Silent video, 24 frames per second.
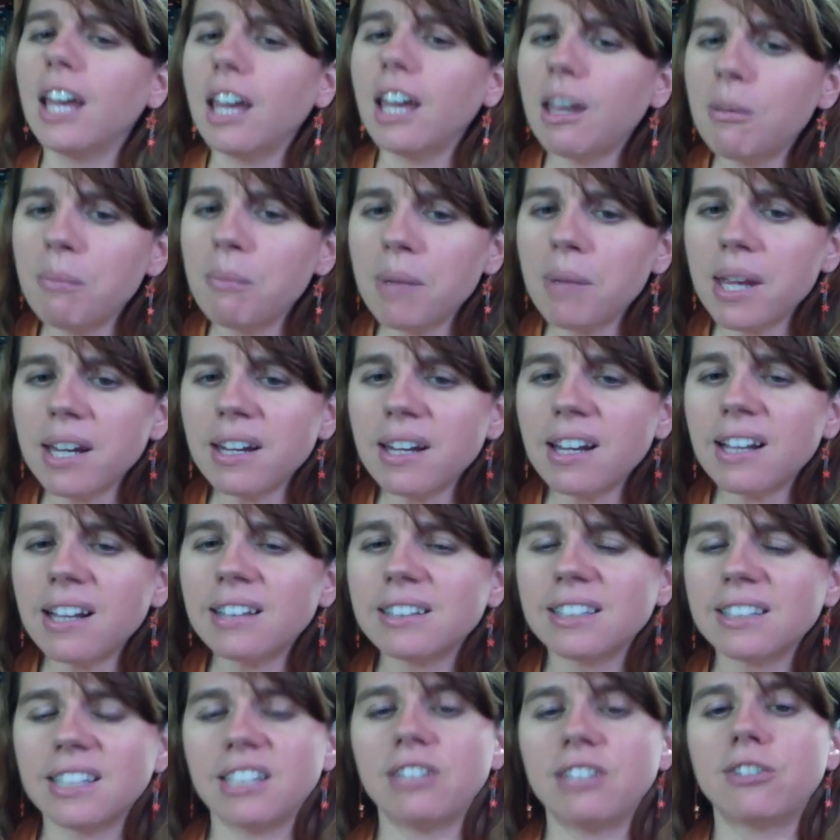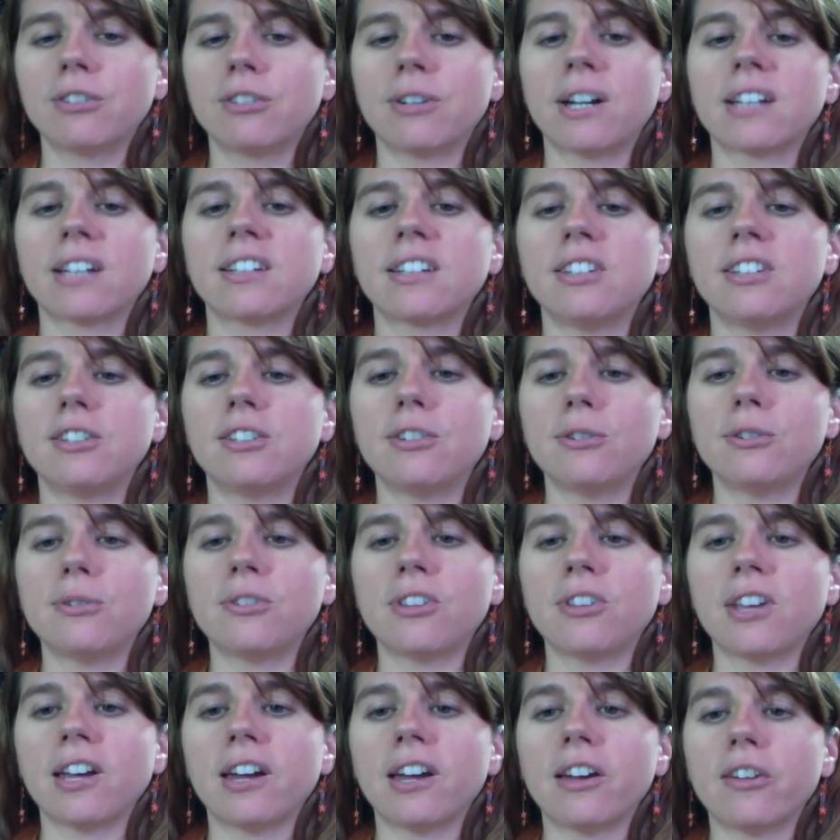It may not lead directly to
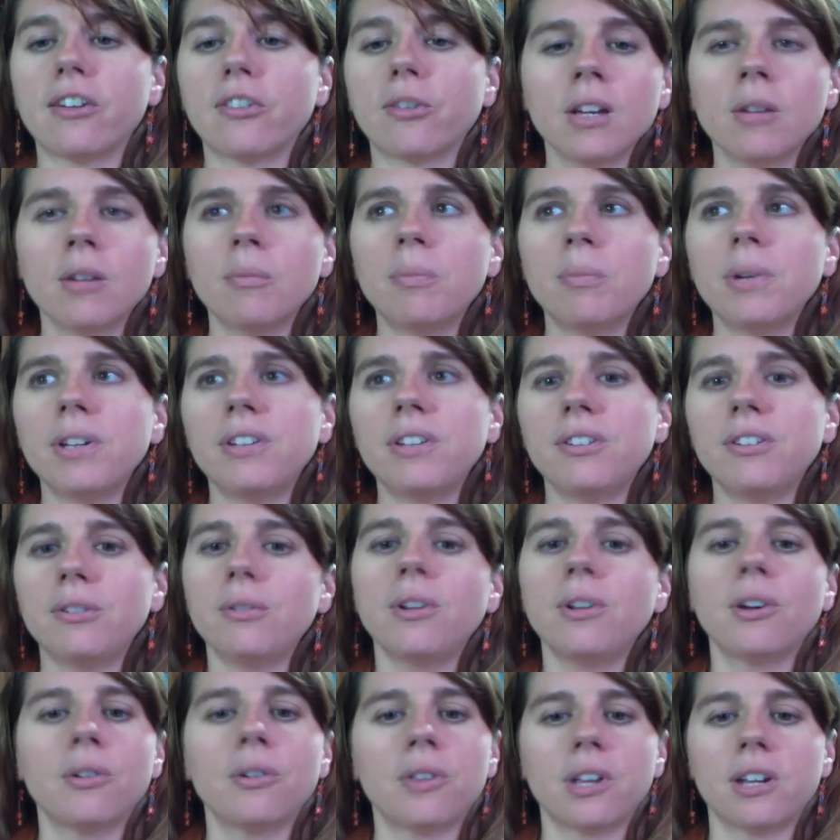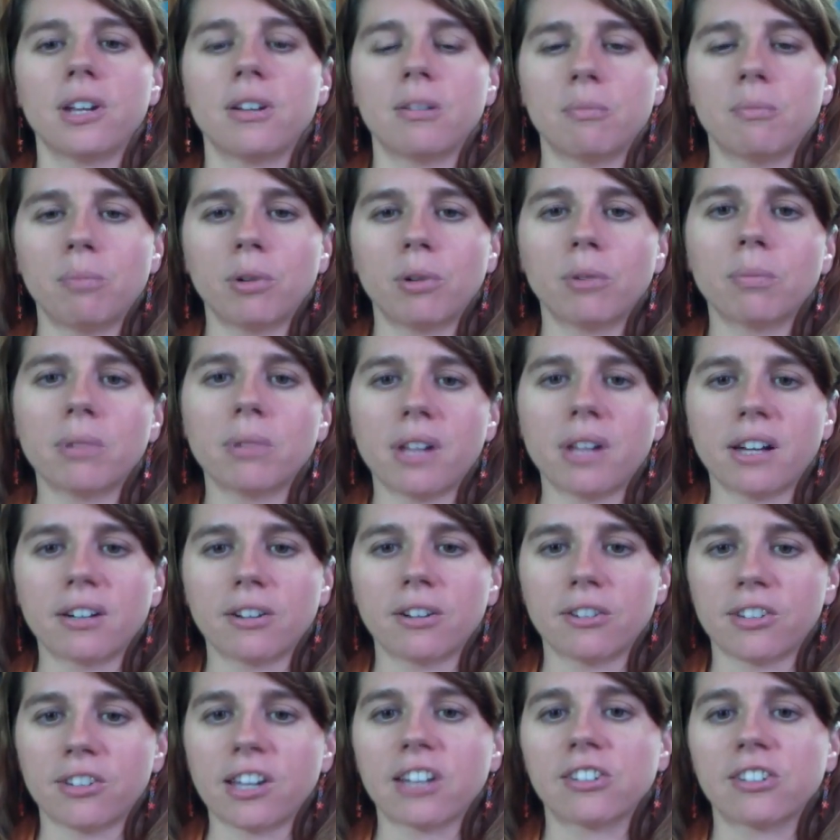sales, but do know that book
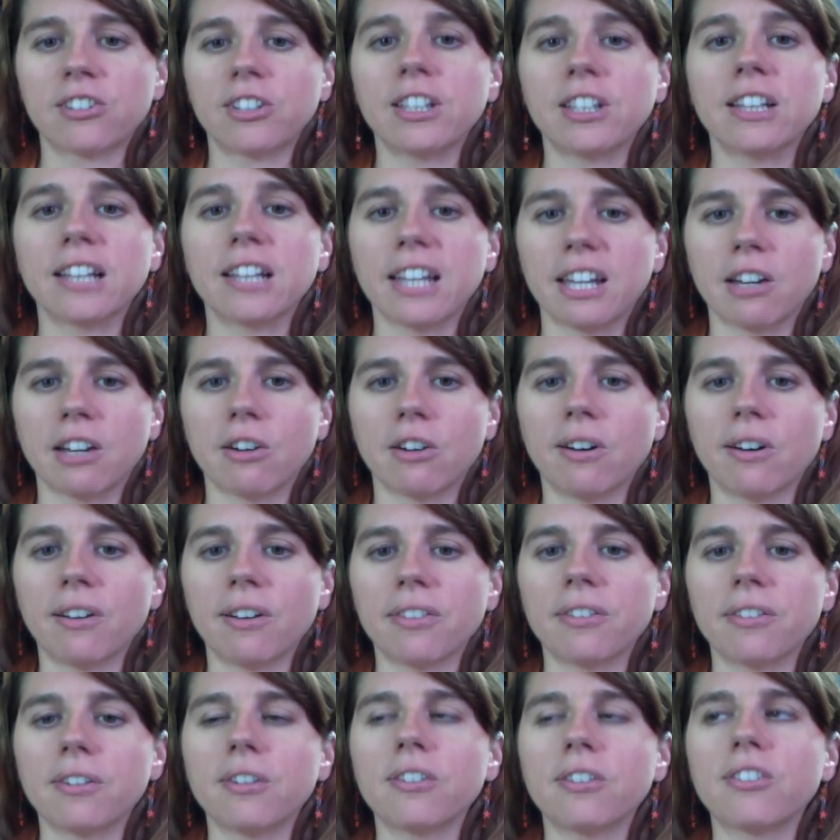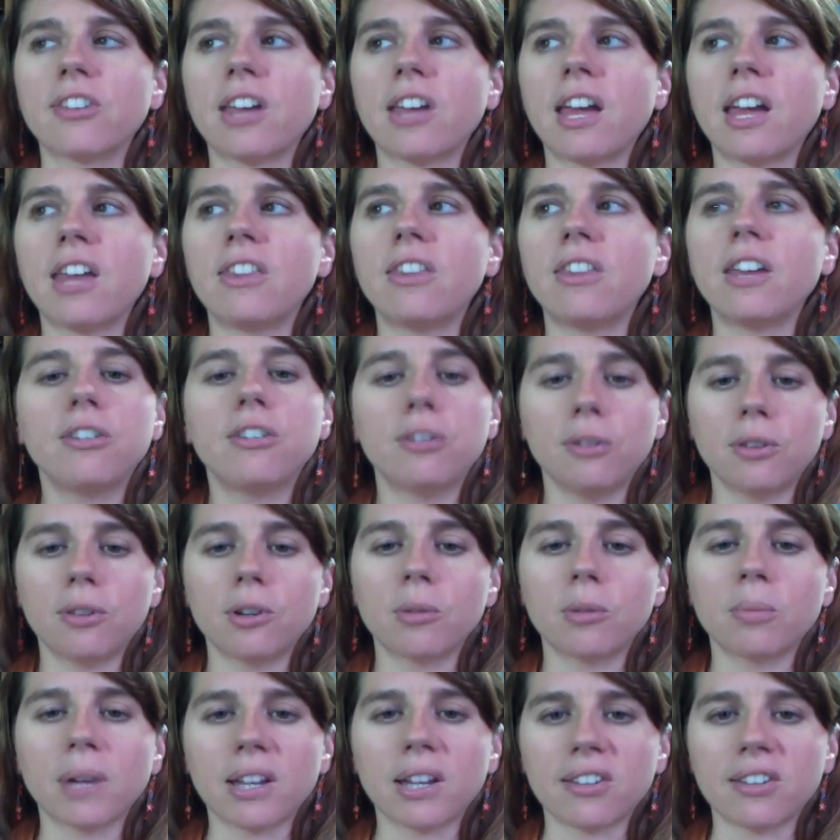bloggers actually like authors, and they do
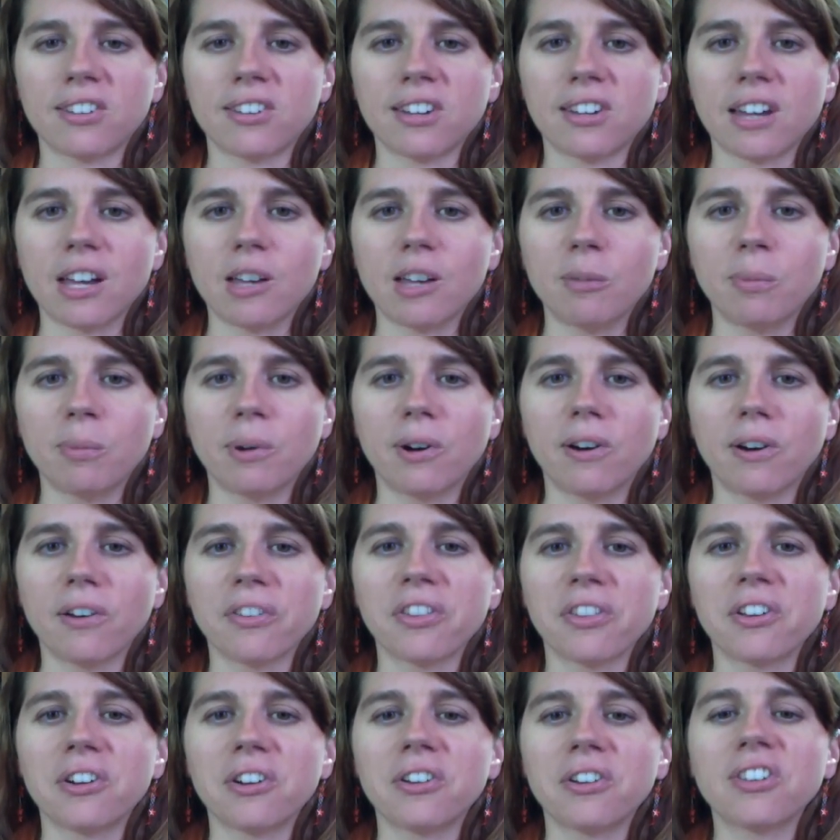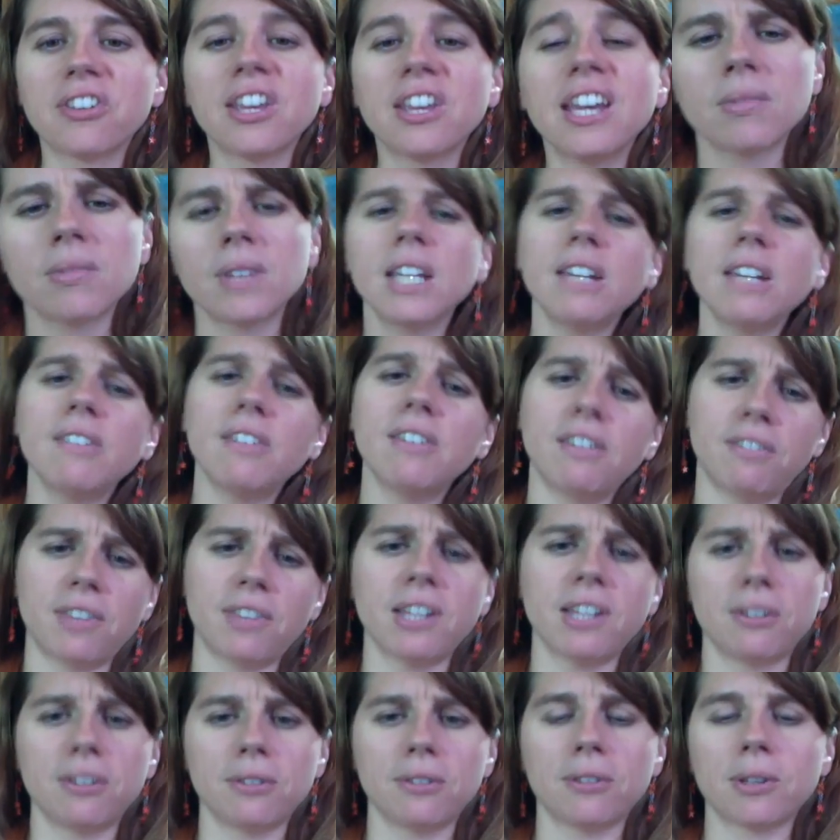their best to help authors, even if
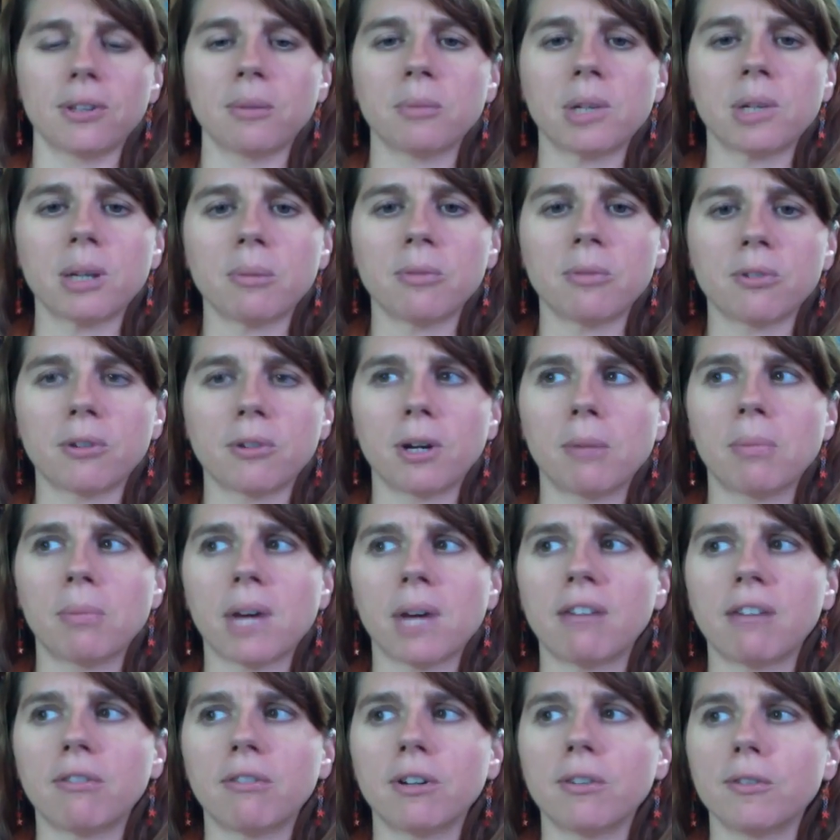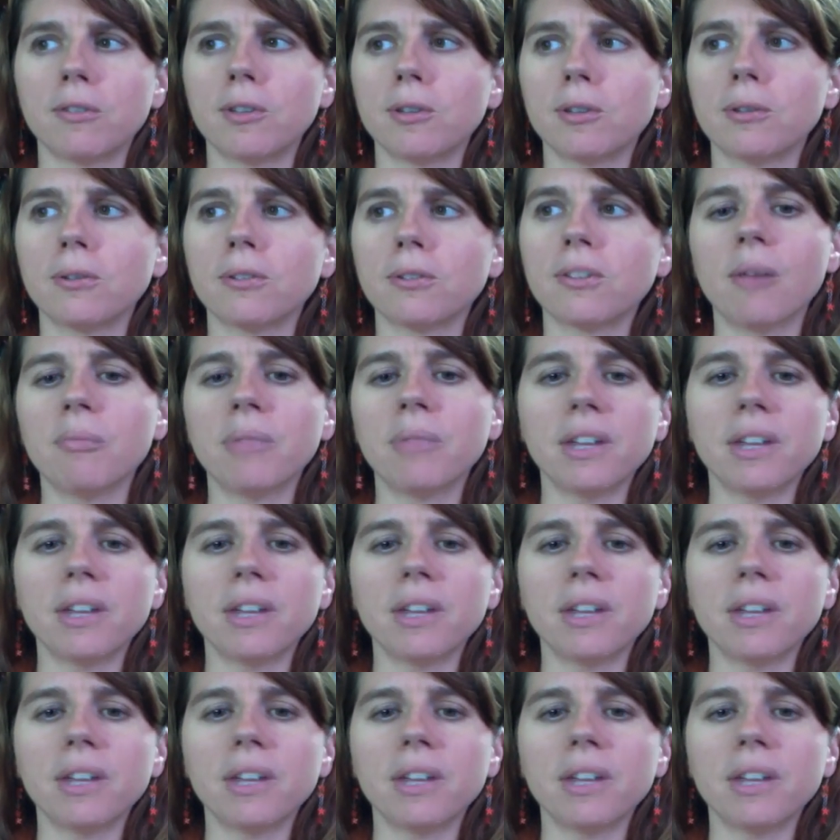they do sometimes write bad reviews.